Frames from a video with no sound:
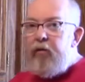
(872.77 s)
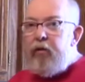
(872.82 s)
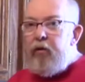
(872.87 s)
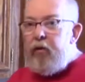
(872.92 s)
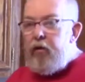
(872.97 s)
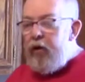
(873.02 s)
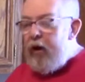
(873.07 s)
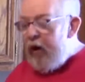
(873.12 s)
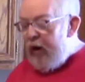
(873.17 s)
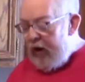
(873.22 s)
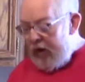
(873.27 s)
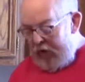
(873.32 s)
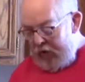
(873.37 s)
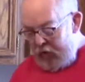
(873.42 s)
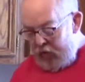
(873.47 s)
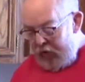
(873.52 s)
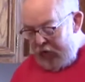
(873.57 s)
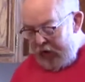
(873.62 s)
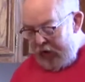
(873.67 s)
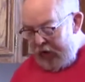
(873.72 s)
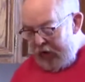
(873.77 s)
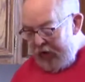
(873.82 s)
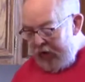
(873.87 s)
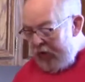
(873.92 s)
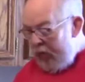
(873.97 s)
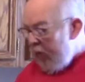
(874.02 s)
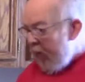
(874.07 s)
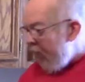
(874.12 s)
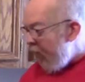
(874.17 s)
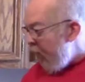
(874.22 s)
So I would highly
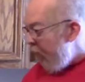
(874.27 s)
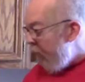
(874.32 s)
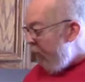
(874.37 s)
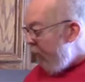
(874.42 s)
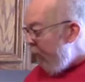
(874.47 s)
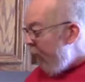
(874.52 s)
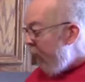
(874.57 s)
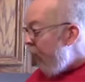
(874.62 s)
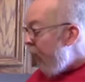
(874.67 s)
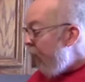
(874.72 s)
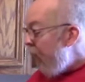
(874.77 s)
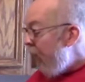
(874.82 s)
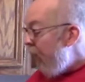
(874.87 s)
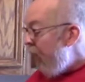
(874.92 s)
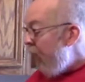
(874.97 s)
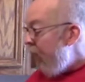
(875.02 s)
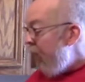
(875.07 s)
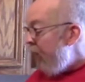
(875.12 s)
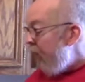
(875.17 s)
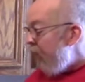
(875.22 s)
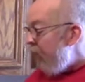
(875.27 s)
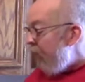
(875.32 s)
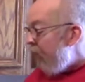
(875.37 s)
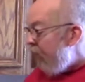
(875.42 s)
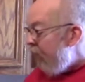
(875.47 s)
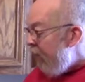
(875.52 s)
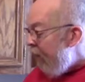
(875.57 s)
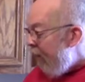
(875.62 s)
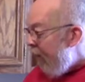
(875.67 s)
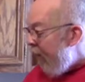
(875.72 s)
recommend the
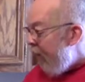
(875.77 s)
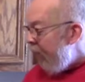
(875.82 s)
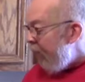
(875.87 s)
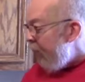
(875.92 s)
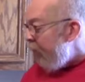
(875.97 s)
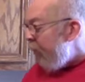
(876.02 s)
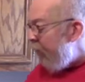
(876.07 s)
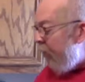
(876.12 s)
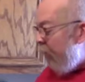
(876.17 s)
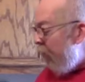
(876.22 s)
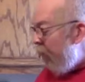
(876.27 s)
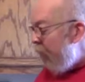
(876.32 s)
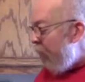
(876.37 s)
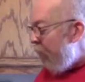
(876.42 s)
stag, and so